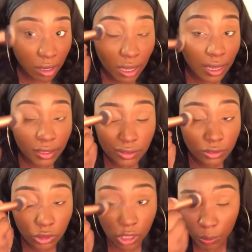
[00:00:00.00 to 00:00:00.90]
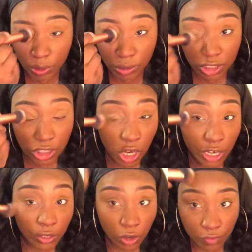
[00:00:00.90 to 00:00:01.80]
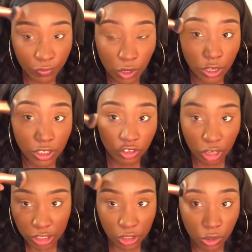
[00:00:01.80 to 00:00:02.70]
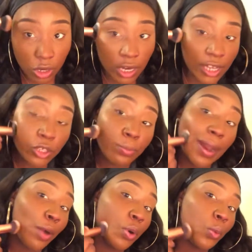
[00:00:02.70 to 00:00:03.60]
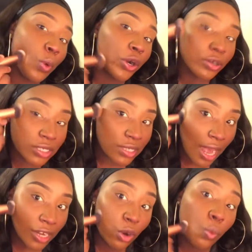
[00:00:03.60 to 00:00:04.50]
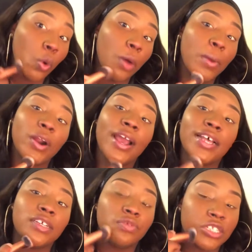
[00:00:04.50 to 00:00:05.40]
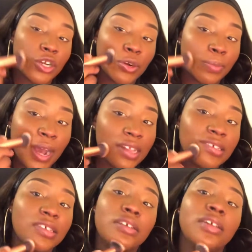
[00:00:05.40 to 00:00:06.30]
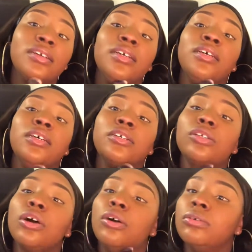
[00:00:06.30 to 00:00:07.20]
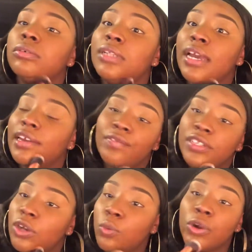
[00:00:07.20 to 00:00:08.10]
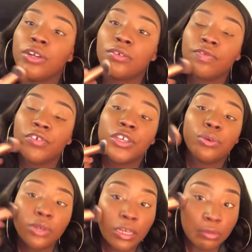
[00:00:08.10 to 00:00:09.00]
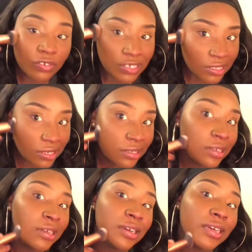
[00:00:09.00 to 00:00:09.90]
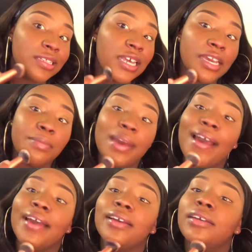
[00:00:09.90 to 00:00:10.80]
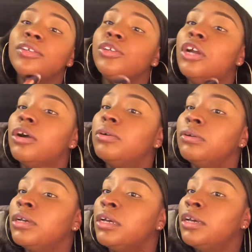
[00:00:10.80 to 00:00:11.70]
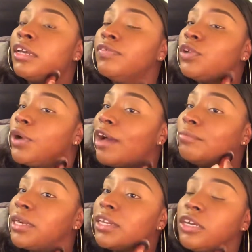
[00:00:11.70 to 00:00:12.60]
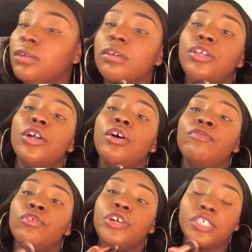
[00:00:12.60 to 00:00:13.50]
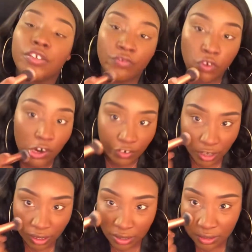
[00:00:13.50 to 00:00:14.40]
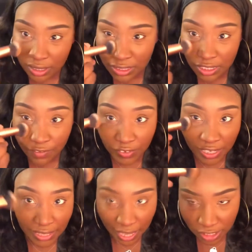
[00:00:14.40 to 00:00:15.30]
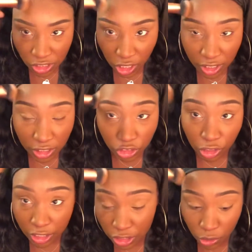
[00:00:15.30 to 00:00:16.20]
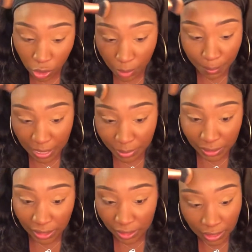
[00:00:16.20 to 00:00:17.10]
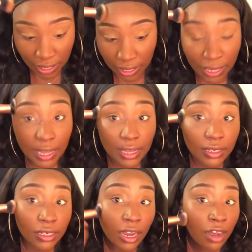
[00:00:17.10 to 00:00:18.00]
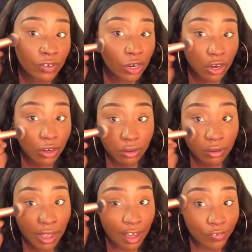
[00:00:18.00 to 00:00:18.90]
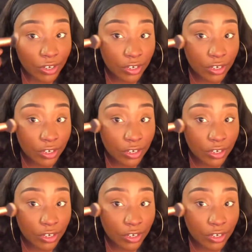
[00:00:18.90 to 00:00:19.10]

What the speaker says: And, you know, when you're just starting off, you go to the drugstore and you buy what works. I know Walmart has a return policy. So, like, if it don't work for you, keep the receipt and take it back, you know. If you don't have money to, you know, afford Sephora and stuff like that, start at the drugstore. Maybelline and Covergirl have